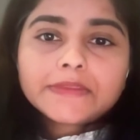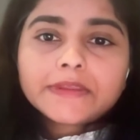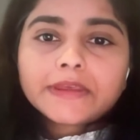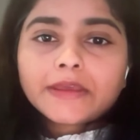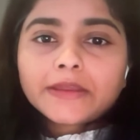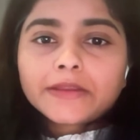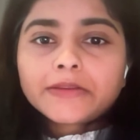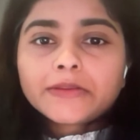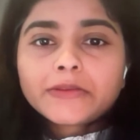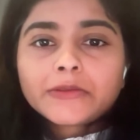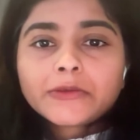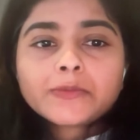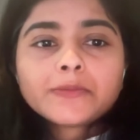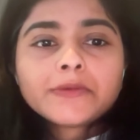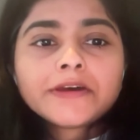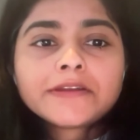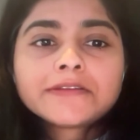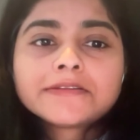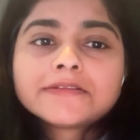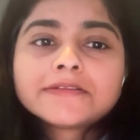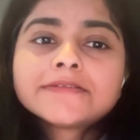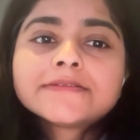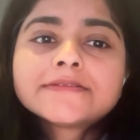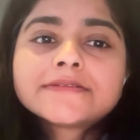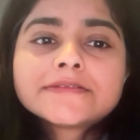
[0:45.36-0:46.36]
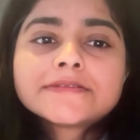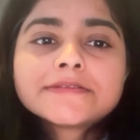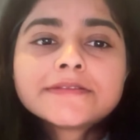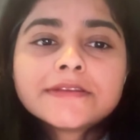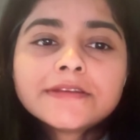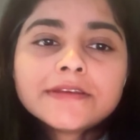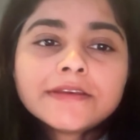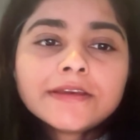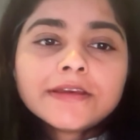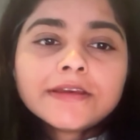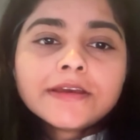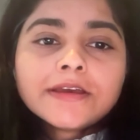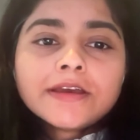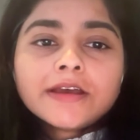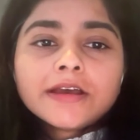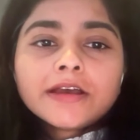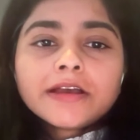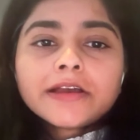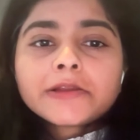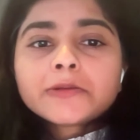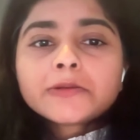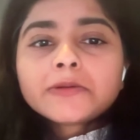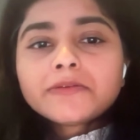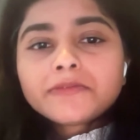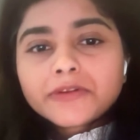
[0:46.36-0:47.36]
Thank you, Manas.
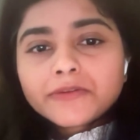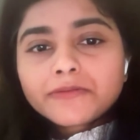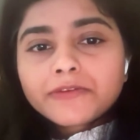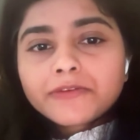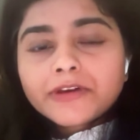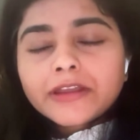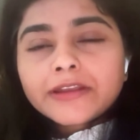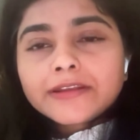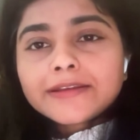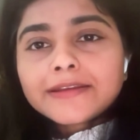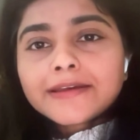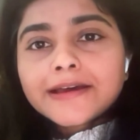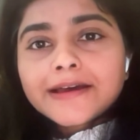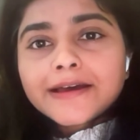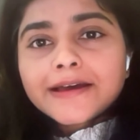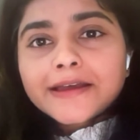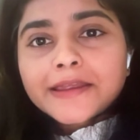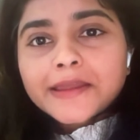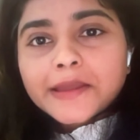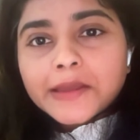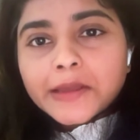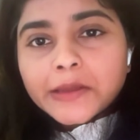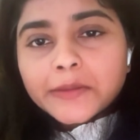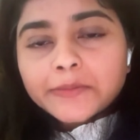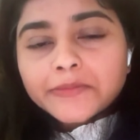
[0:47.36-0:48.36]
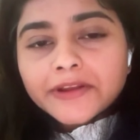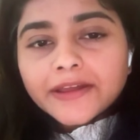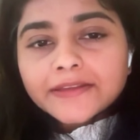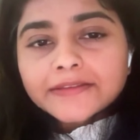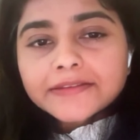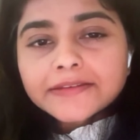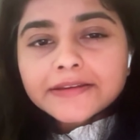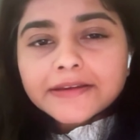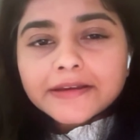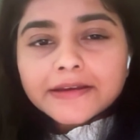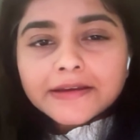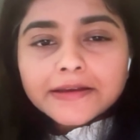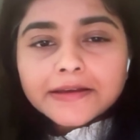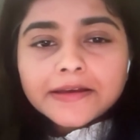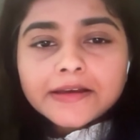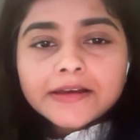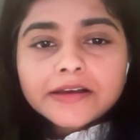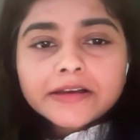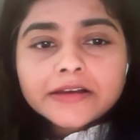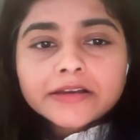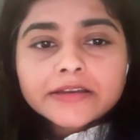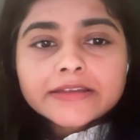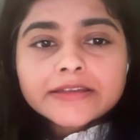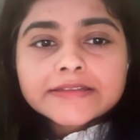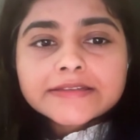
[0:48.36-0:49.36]
Hello, everyone. I am
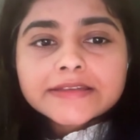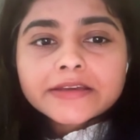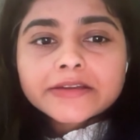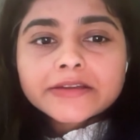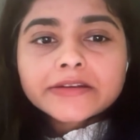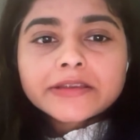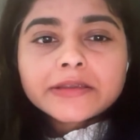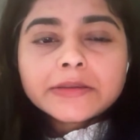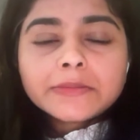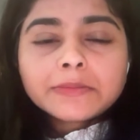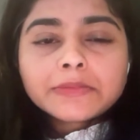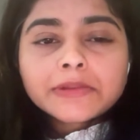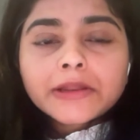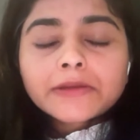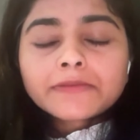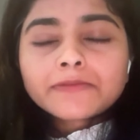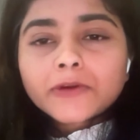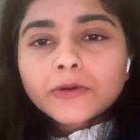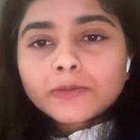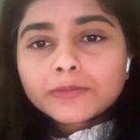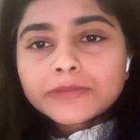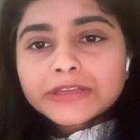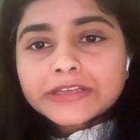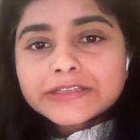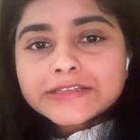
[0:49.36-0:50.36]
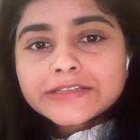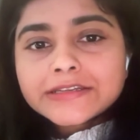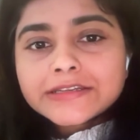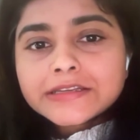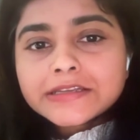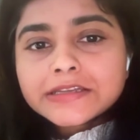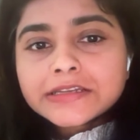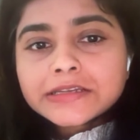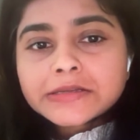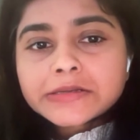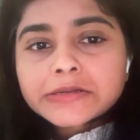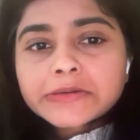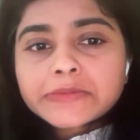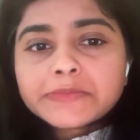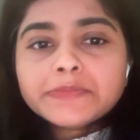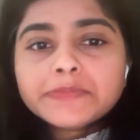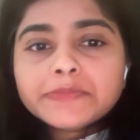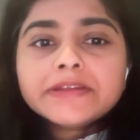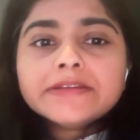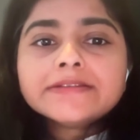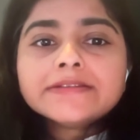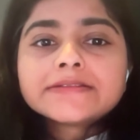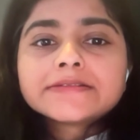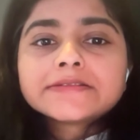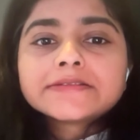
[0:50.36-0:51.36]
Radhika, a SRE platform engineer
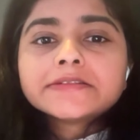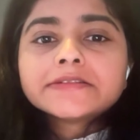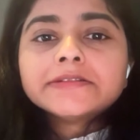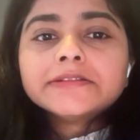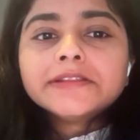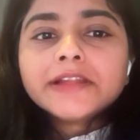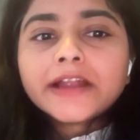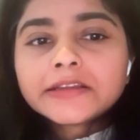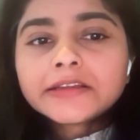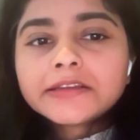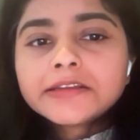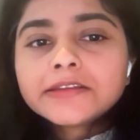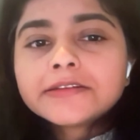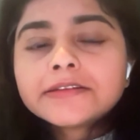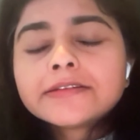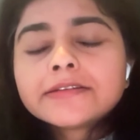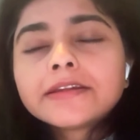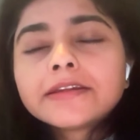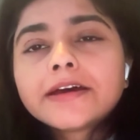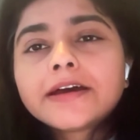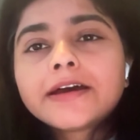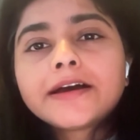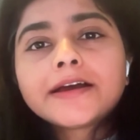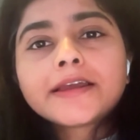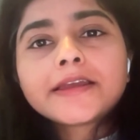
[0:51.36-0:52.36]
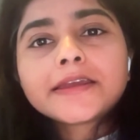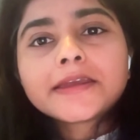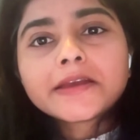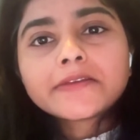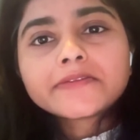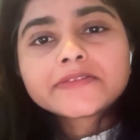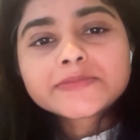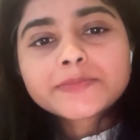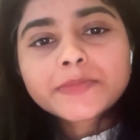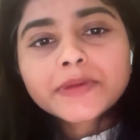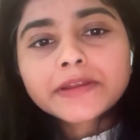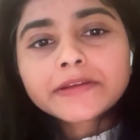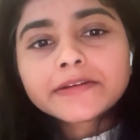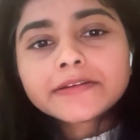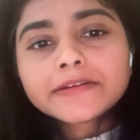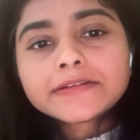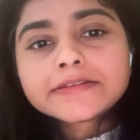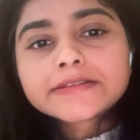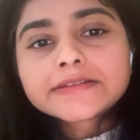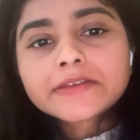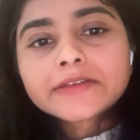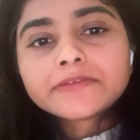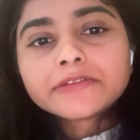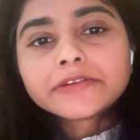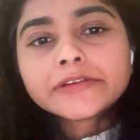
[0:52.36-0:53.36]
based in London. I have
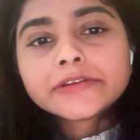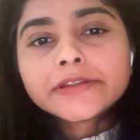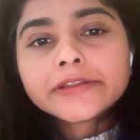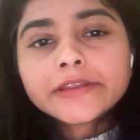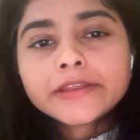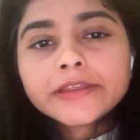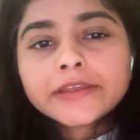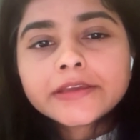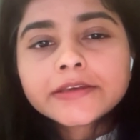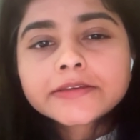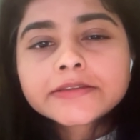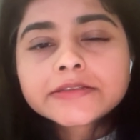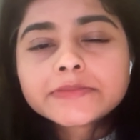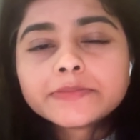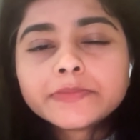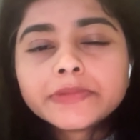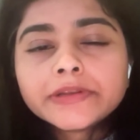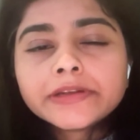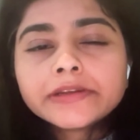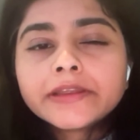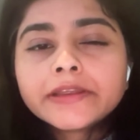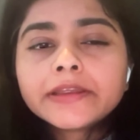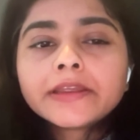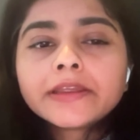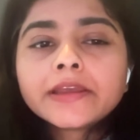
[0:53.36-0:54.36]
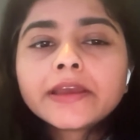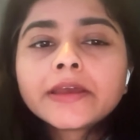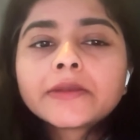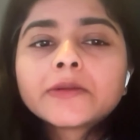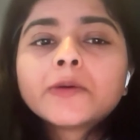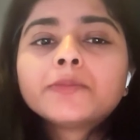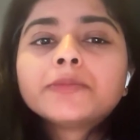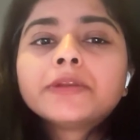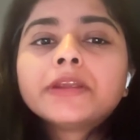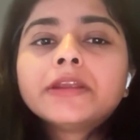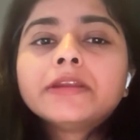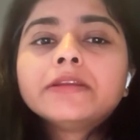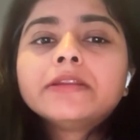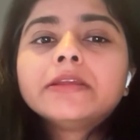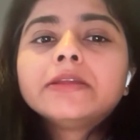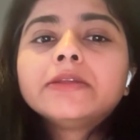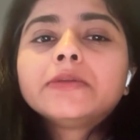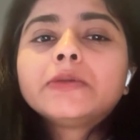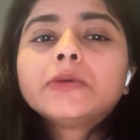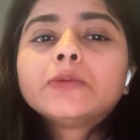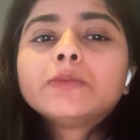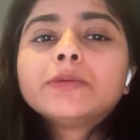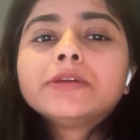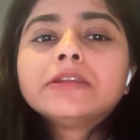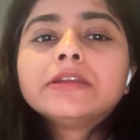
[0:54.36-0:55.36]
spent several years building and
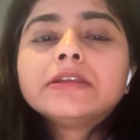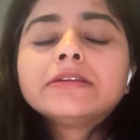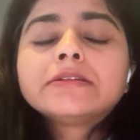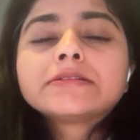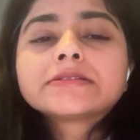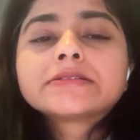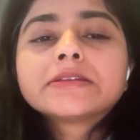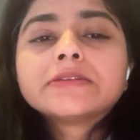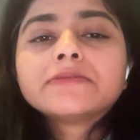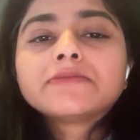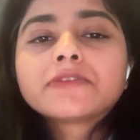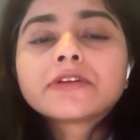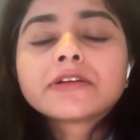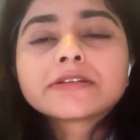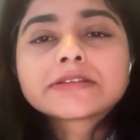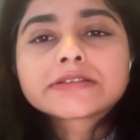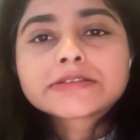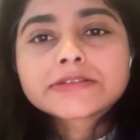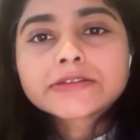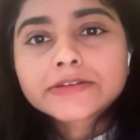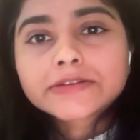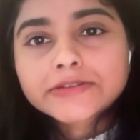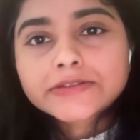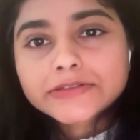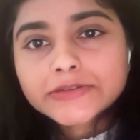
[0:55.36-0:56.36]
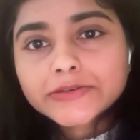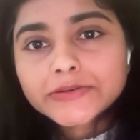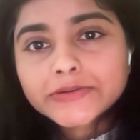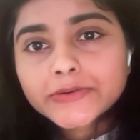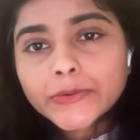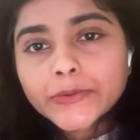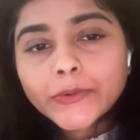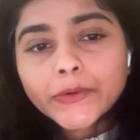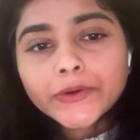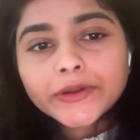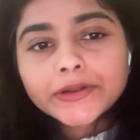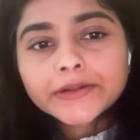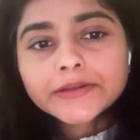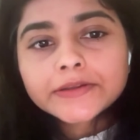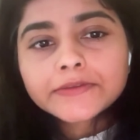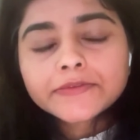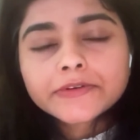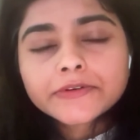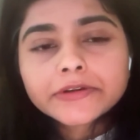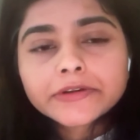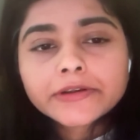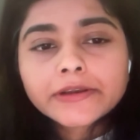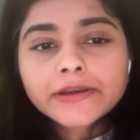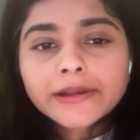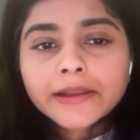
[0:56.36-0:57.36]
operating Kubernetes infrastructure on
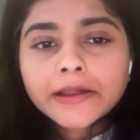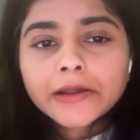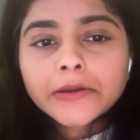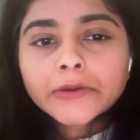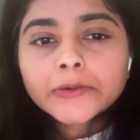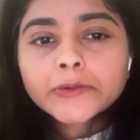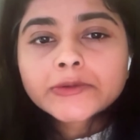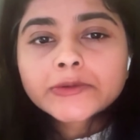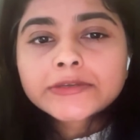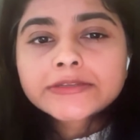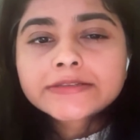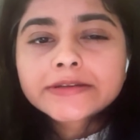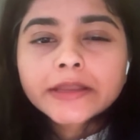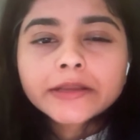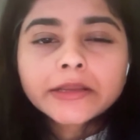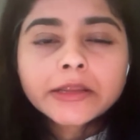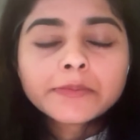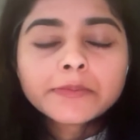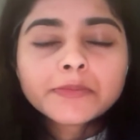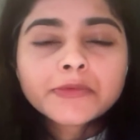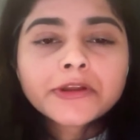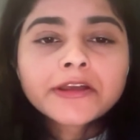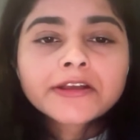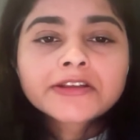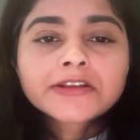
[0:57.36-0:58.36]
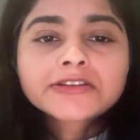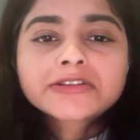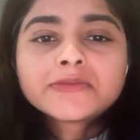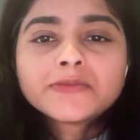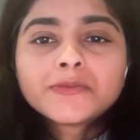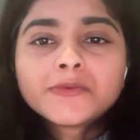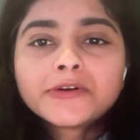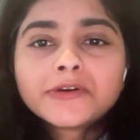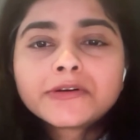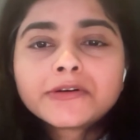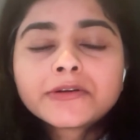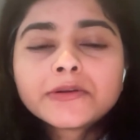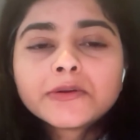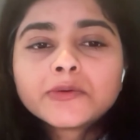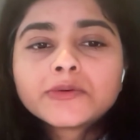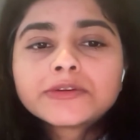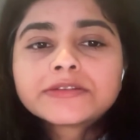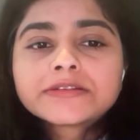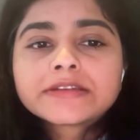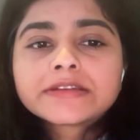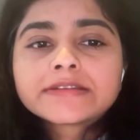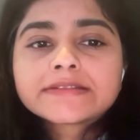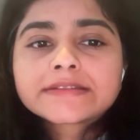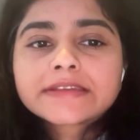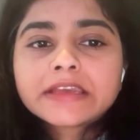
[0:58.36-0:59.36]
different clouds, running production
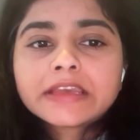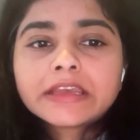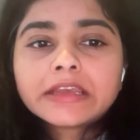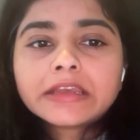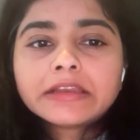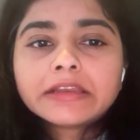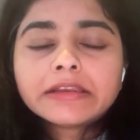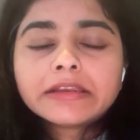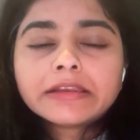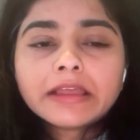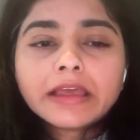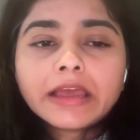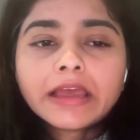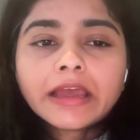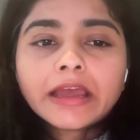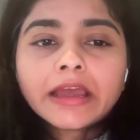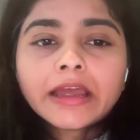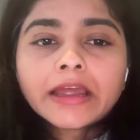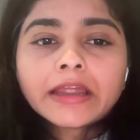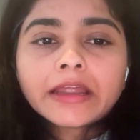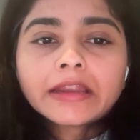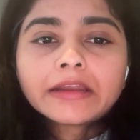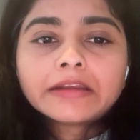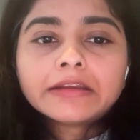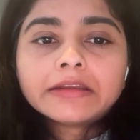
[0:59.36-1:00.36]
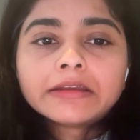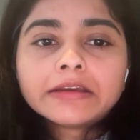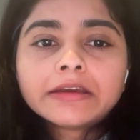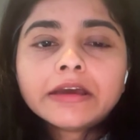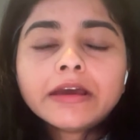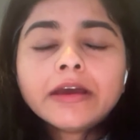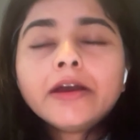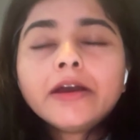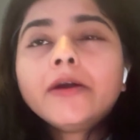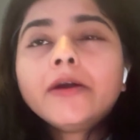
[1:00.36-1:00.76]
workloads at scale, and